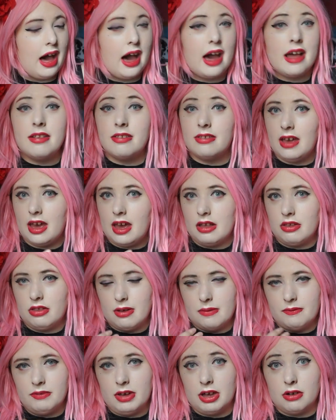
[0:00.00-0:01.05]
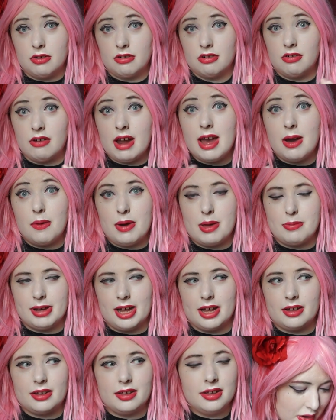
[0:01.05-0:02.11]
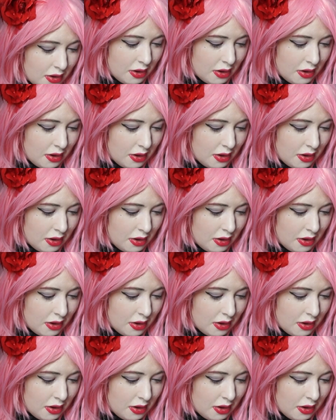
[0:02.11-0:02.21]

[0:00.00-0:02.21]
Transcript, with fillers: I say something right away back.